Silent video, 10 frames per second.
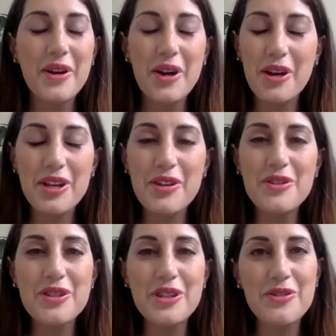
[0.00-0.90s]
a
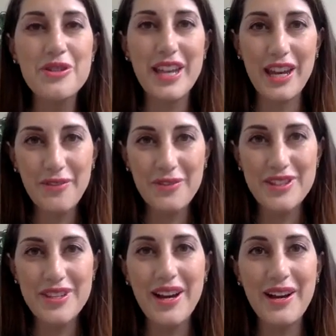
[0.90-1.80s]
huge gift.
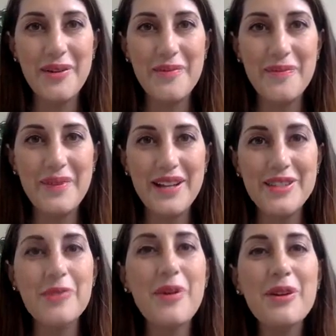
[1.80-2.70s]
And
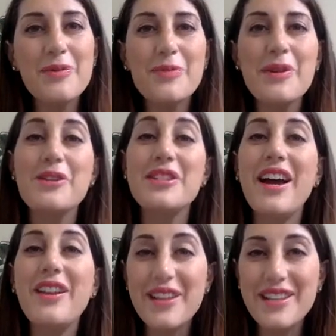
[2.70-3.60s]
so welcome. So Peter,
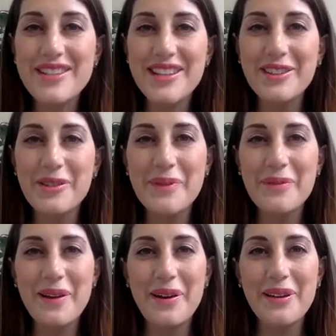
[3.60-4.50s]
tell us a little bit
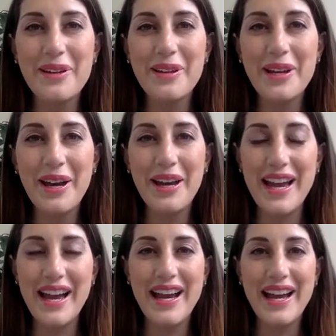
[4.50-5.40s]
about
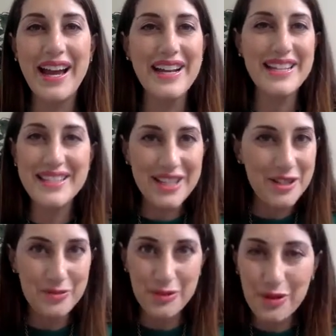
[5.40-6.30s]
IDC,
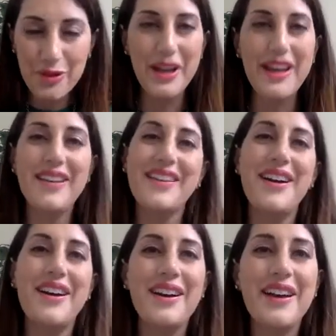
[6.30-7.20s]
just real quick,
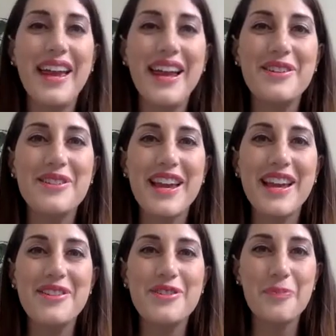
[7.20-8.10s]

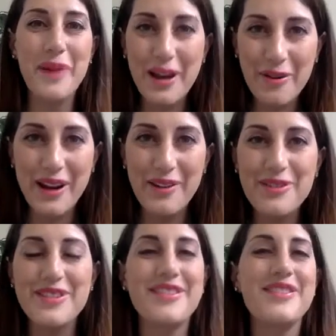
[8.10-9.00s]
and your
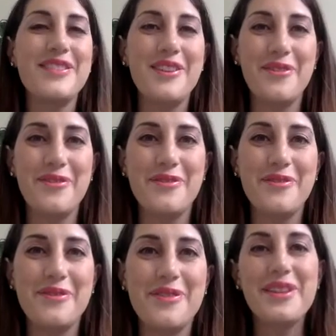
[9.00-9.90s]
background. So,
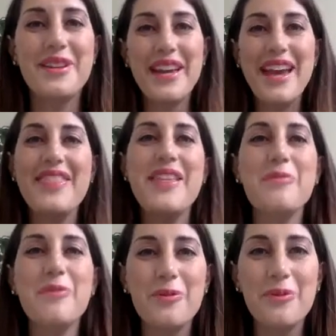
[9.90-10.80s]
and then
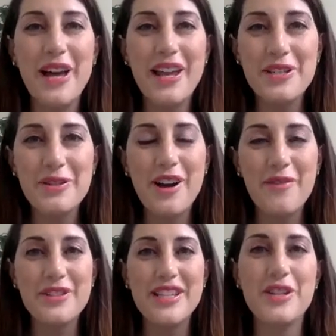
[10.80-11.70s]
we'll head into a
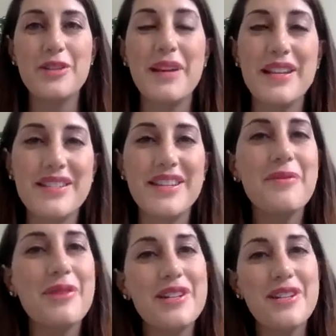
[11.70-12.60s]
conversation, because today
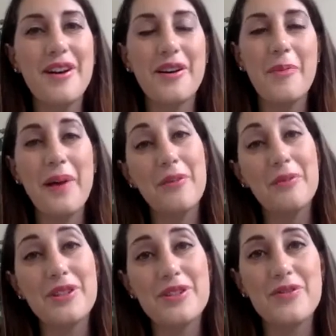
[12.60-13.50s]
we're going to talk about
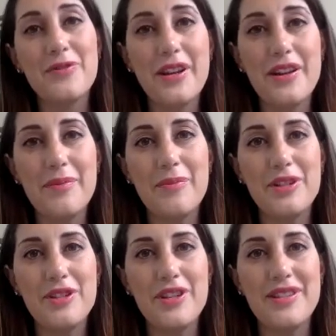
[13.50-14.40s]
religious freedom,
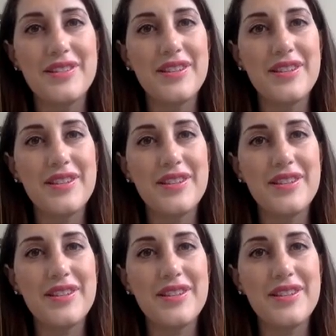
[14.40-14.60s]
which is